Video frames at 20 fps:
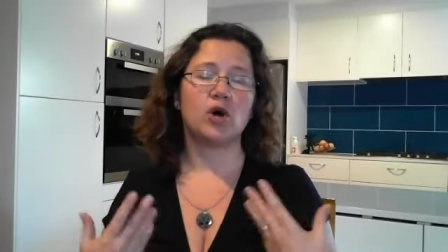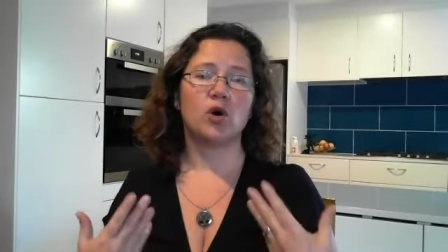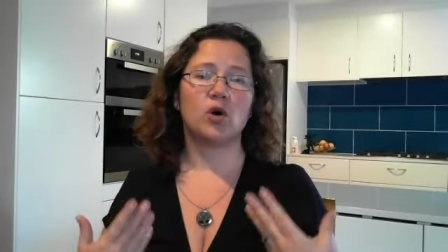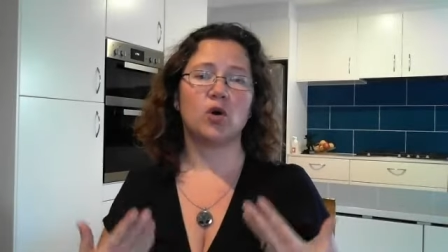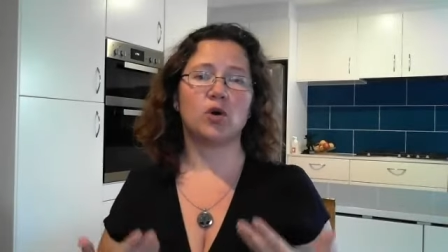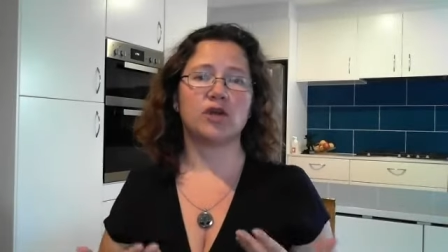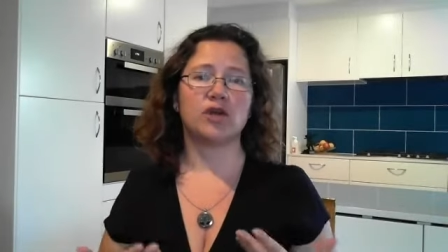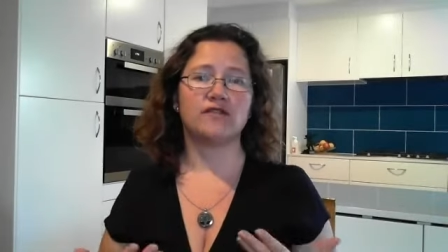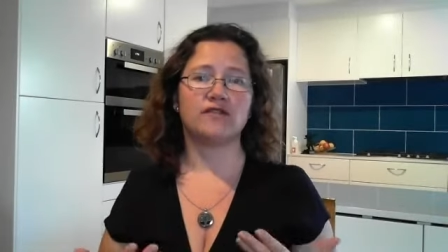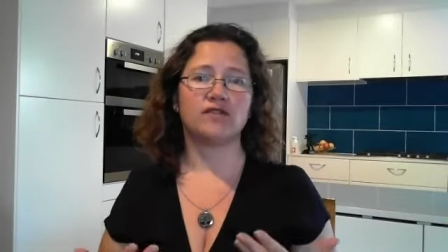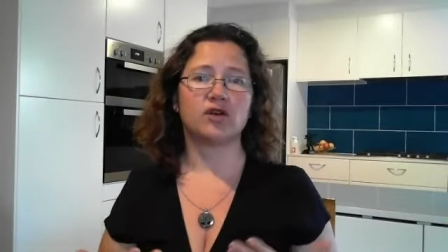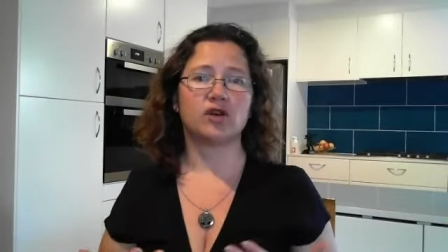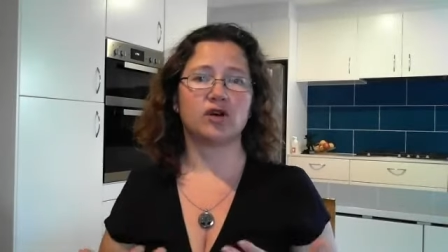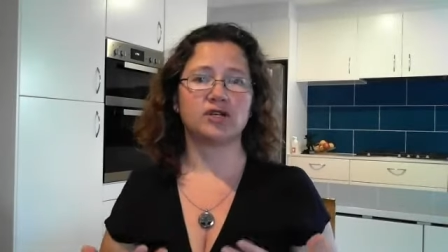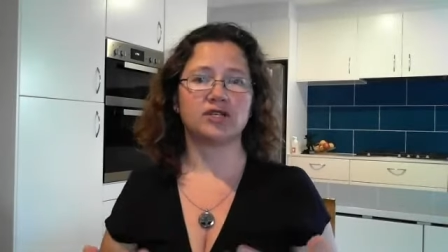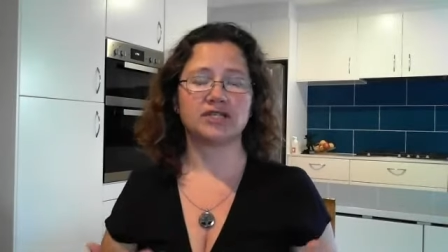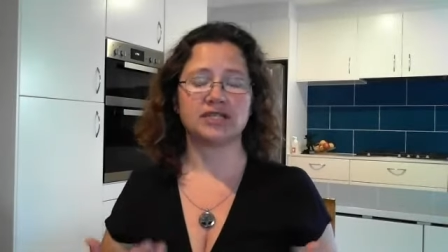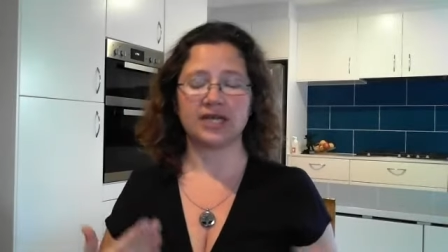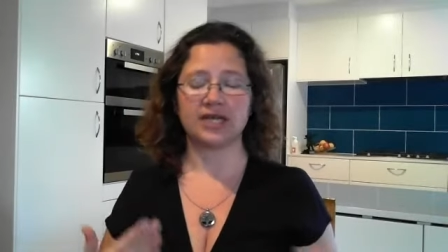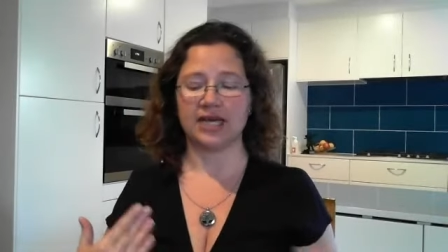or you've
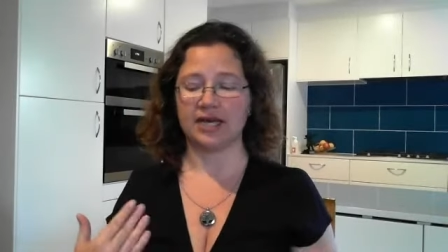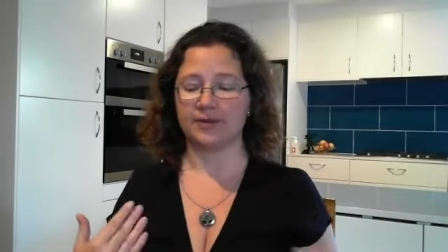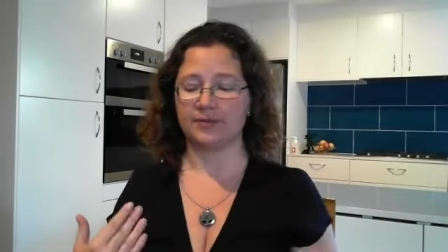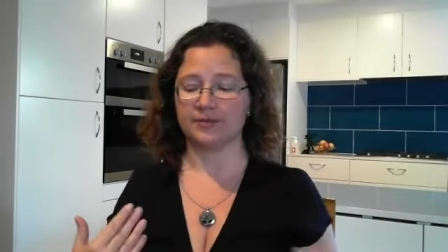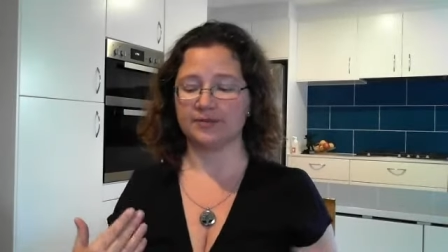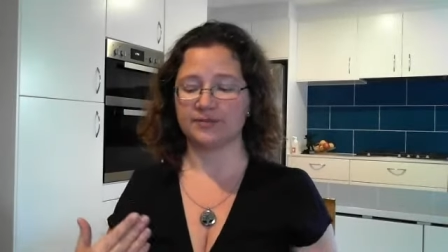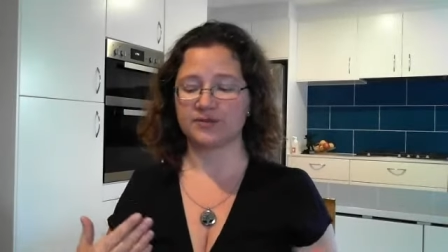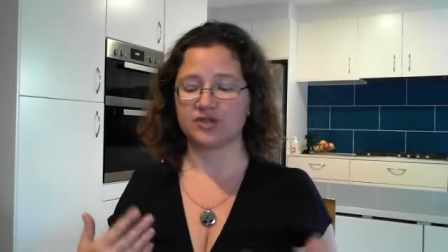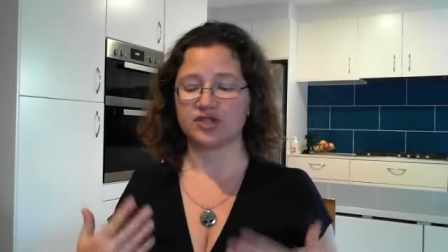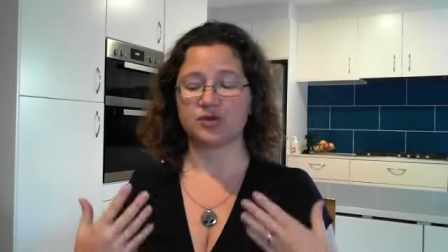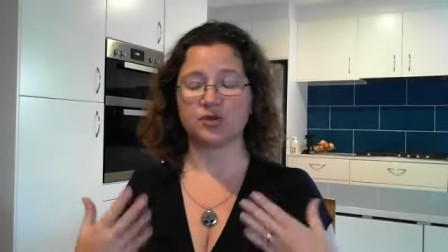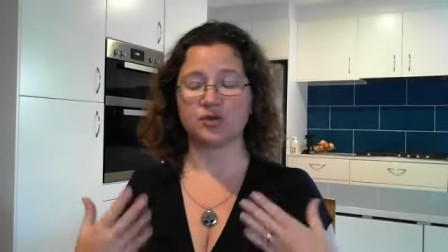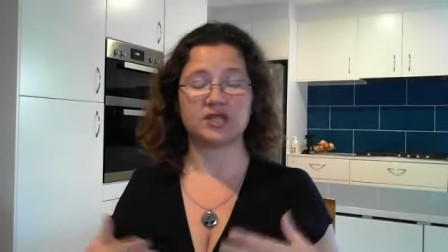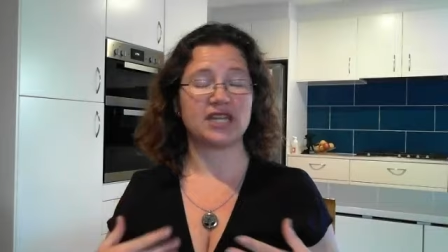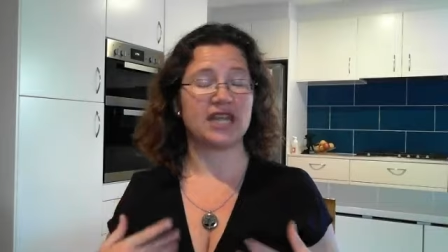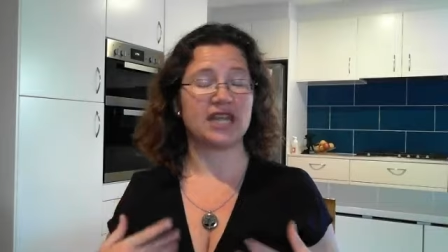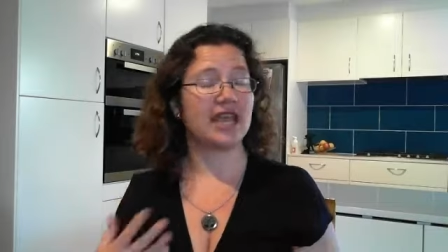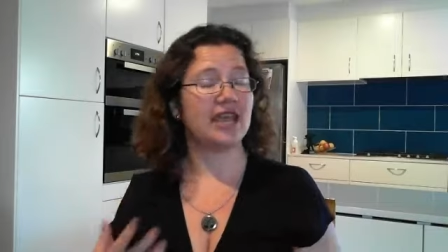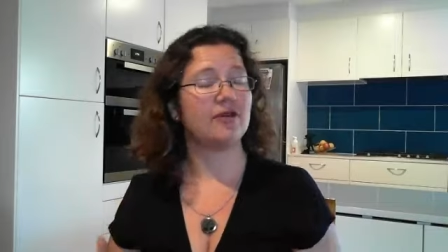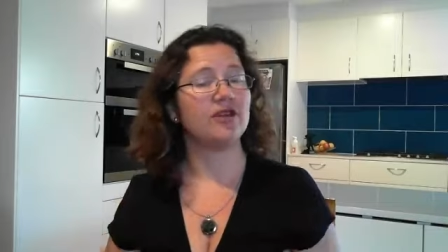got
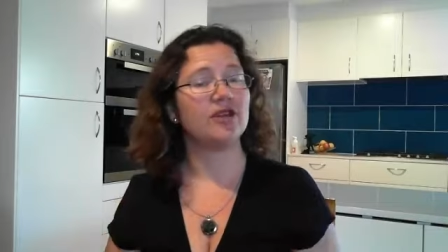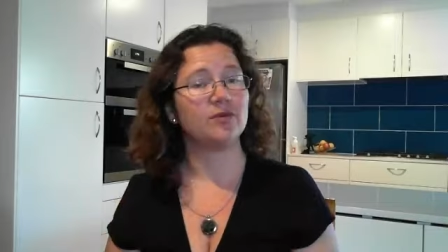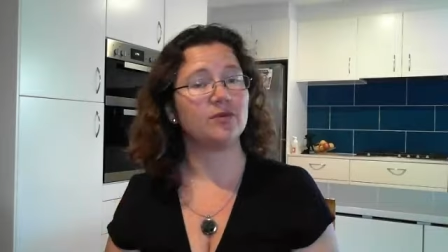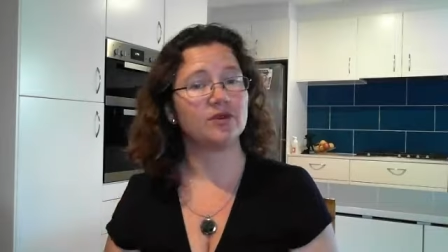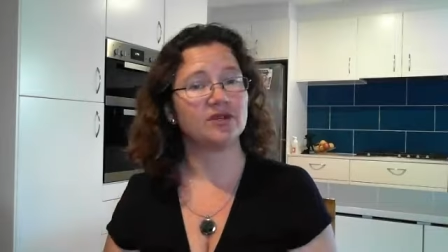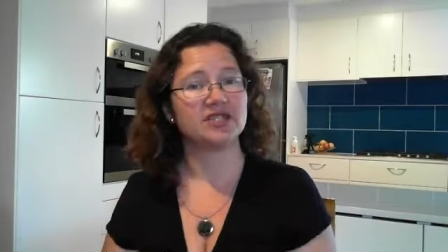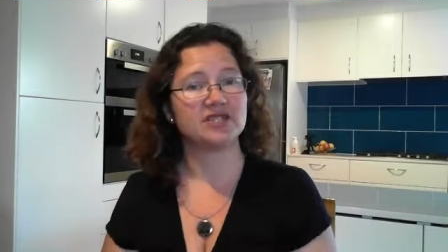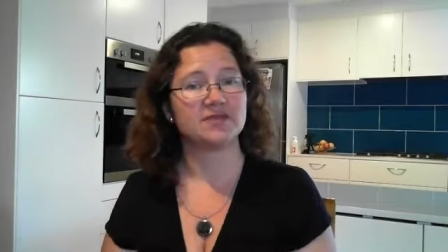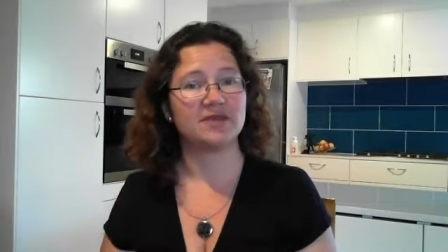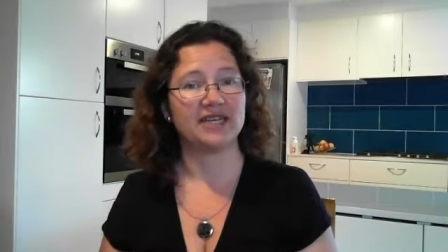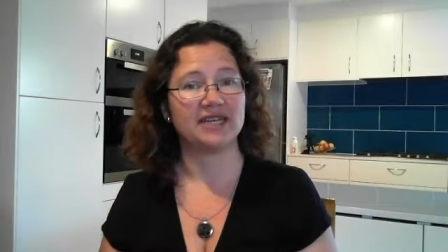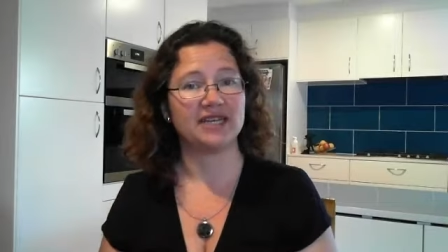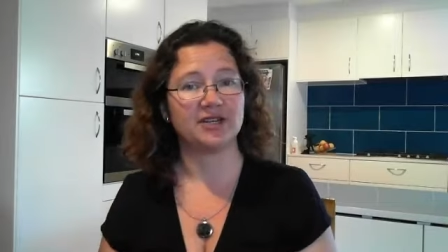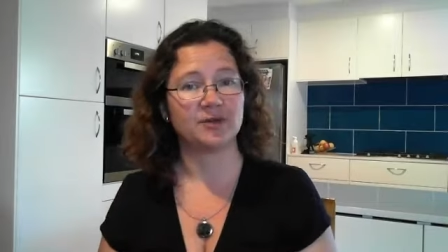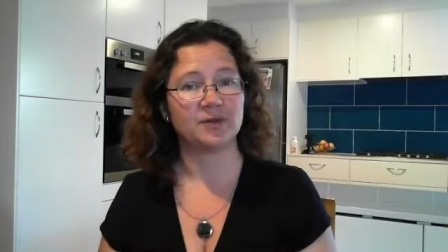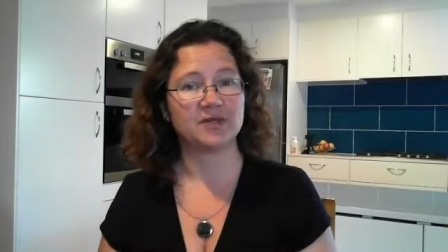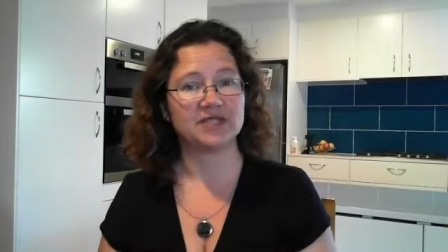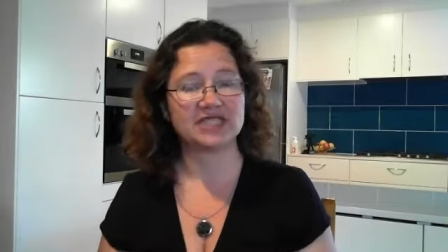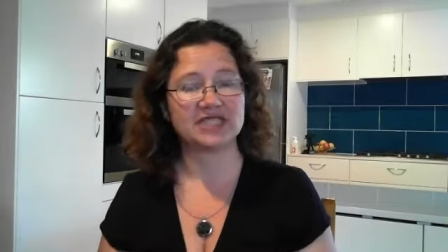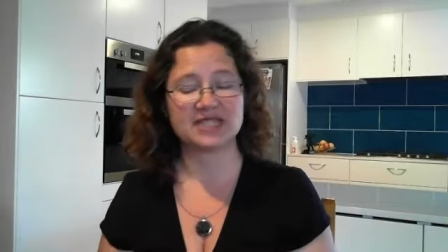shorter hair and you want it to be a
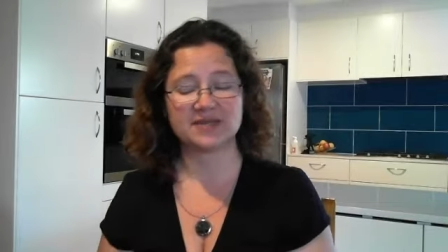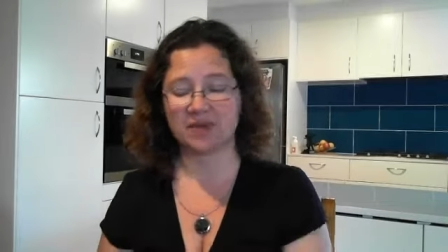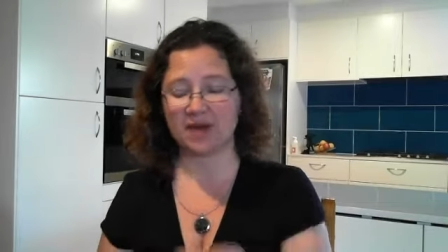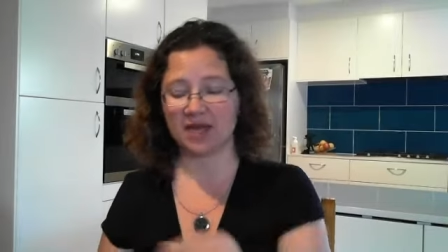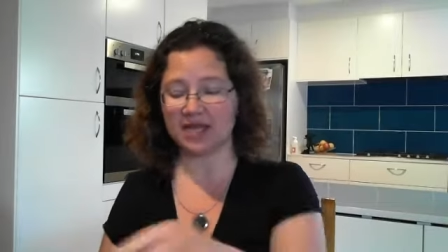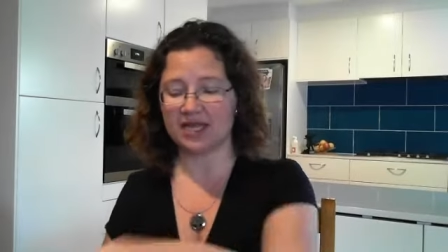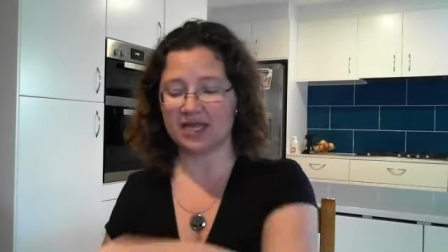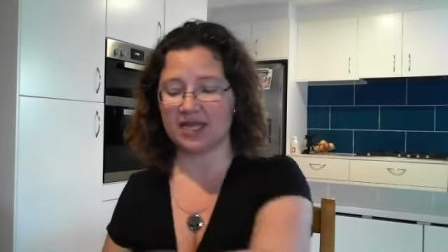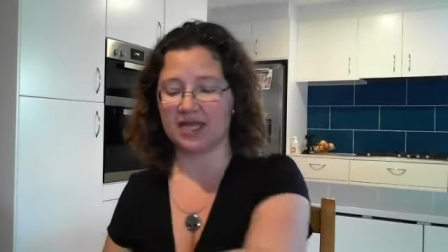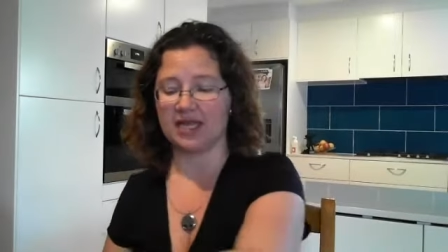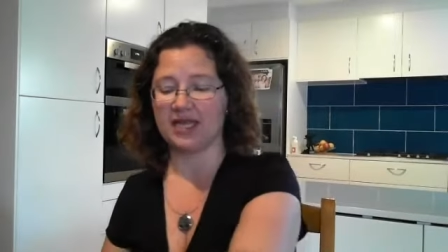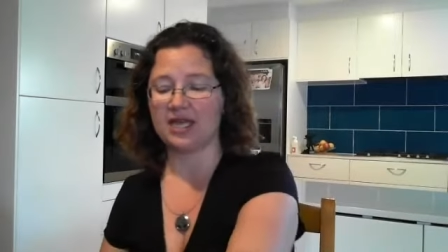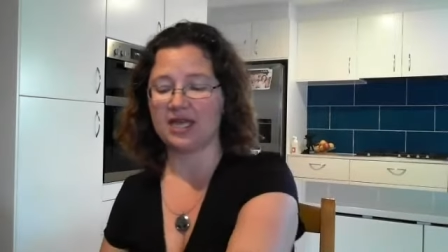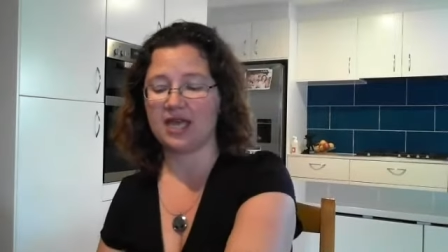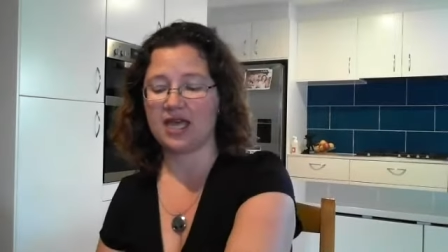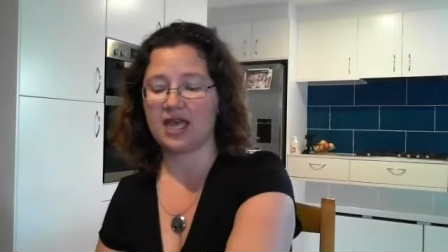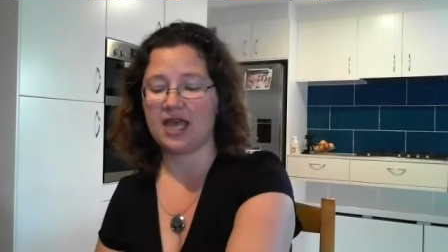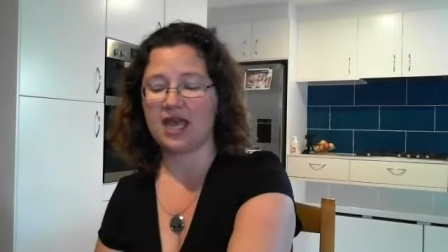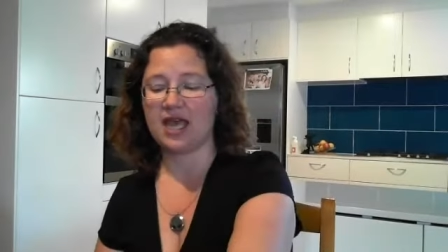little bit spiky,